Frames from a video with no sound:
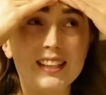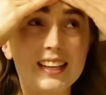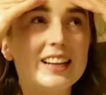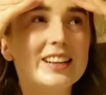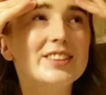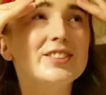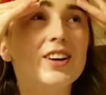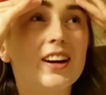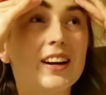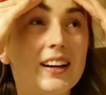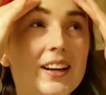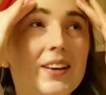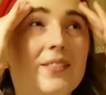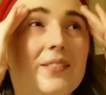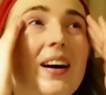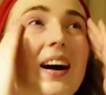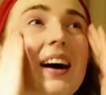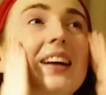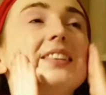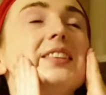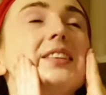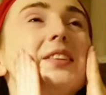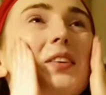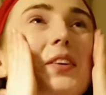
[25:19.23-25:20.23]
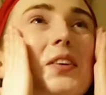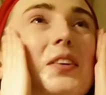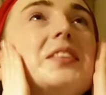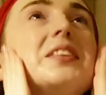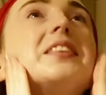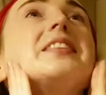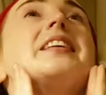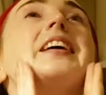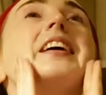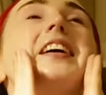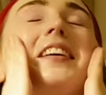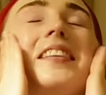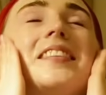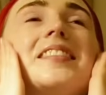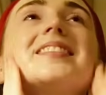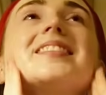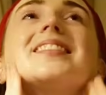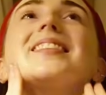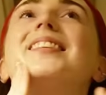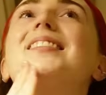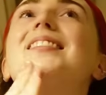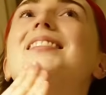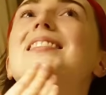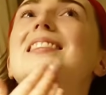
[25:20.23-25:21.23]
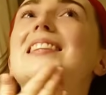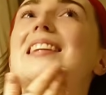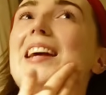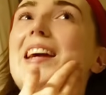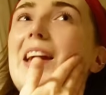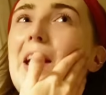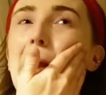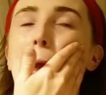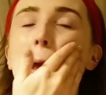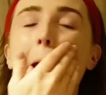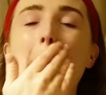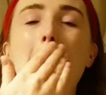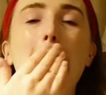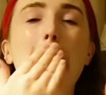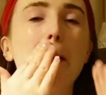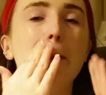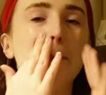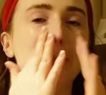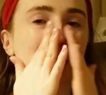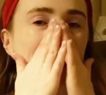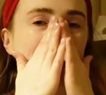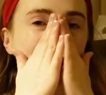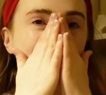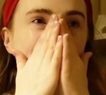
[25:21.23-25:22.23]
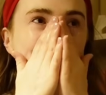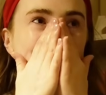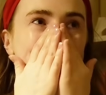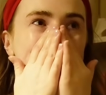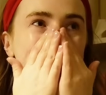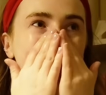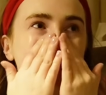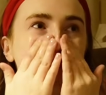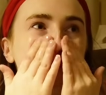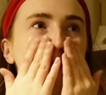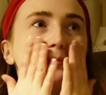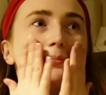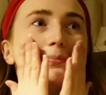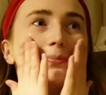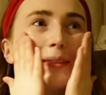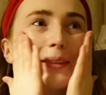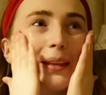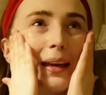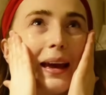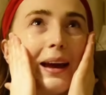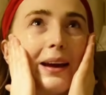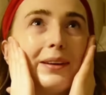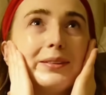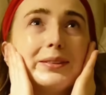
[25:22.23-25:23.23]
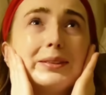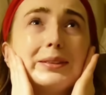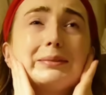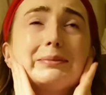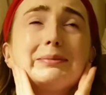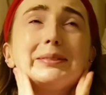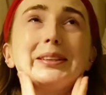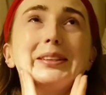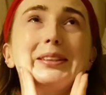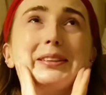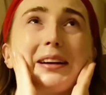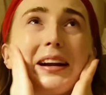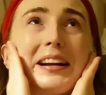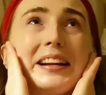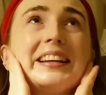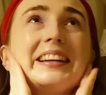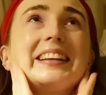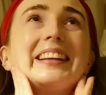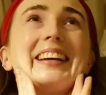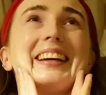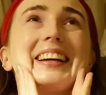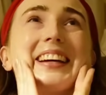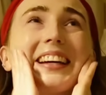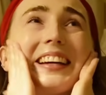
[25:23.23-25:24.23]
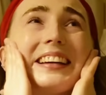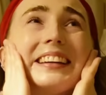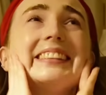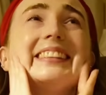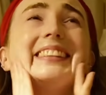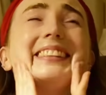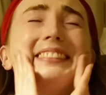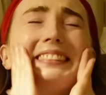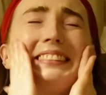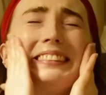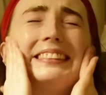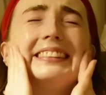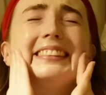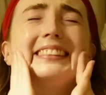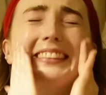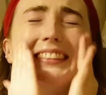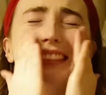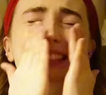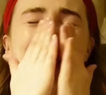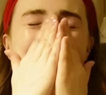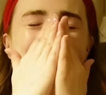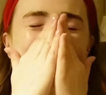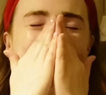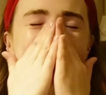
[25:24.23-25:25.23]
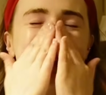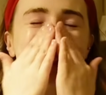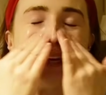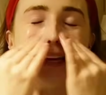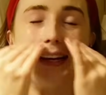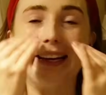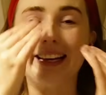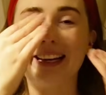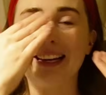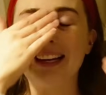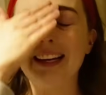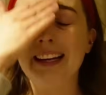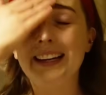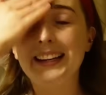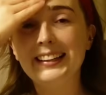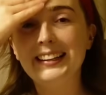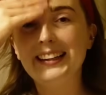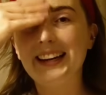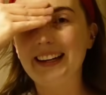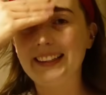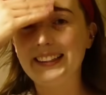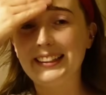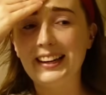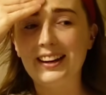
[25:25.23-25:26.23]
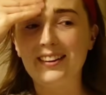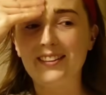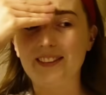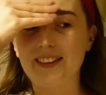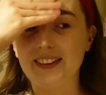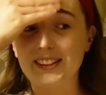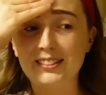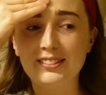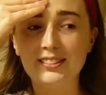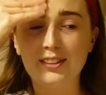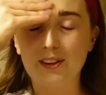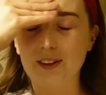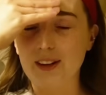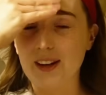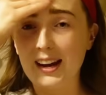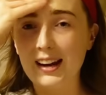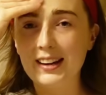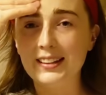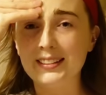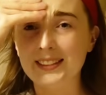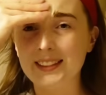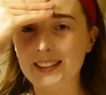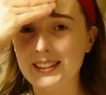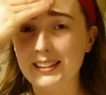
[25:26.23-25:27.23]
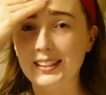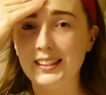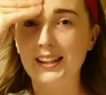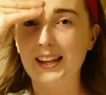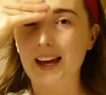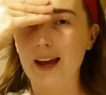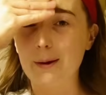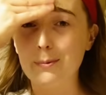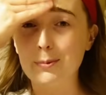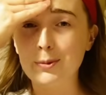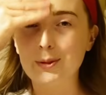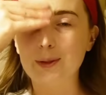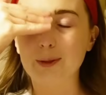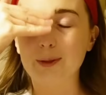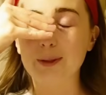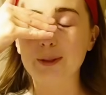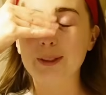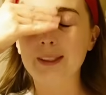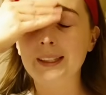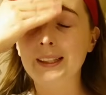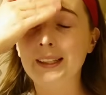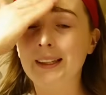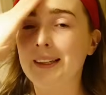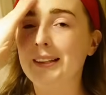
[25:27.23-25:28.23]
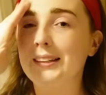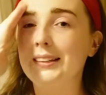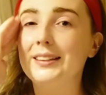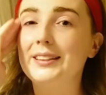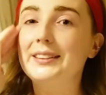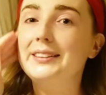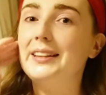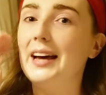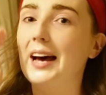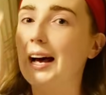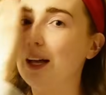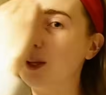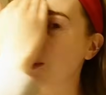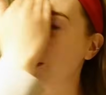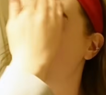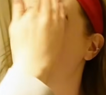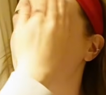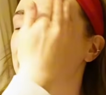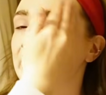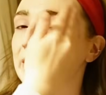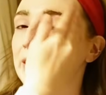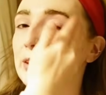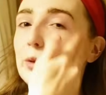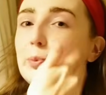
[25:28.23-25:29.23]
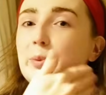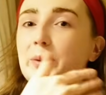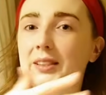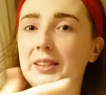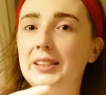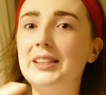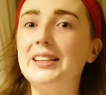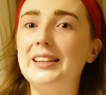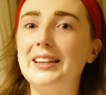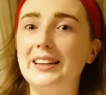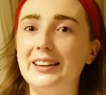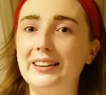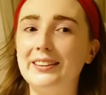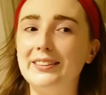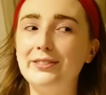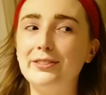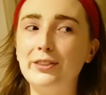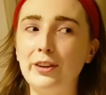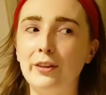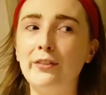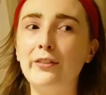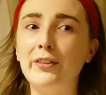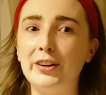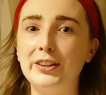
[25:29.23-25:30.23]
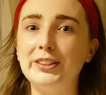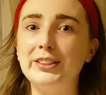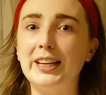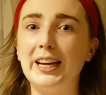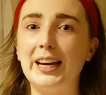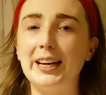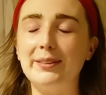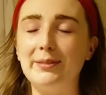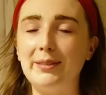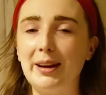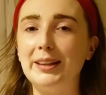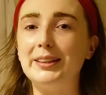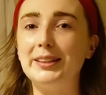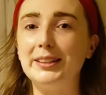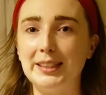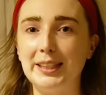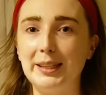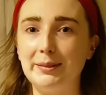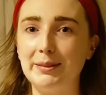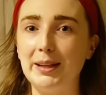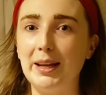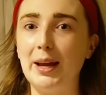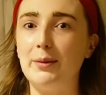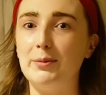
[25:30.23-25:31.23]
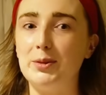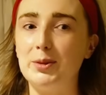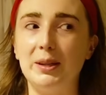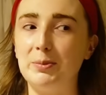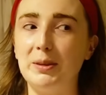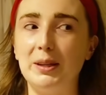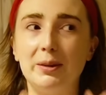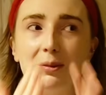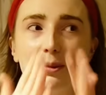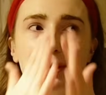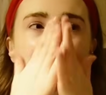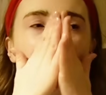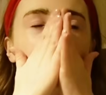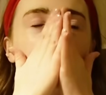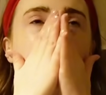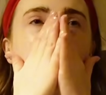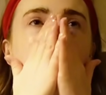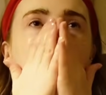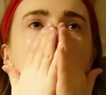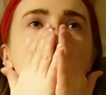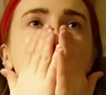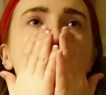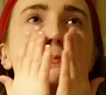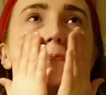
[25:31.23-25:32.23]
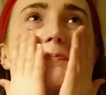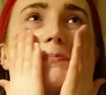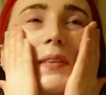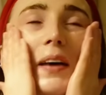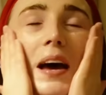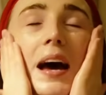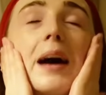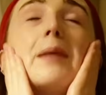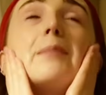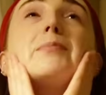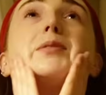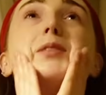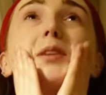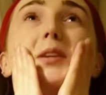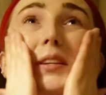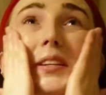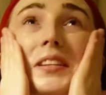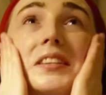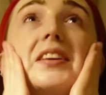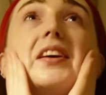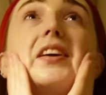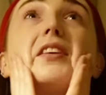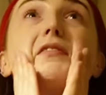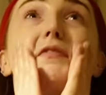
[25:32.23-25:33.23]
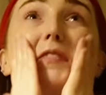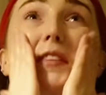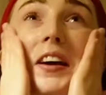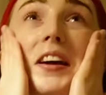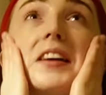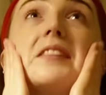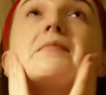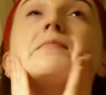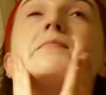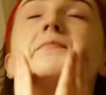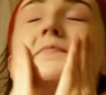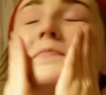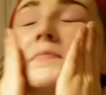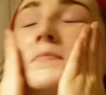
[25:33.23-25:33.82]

like trying to imagine all the things they'll say about the house when they're in it. Like, oh, it's so scary. And yeah, when you guys see the episode, you'll be seeing it for the first time at the same time as me, which is absolutely terrifying.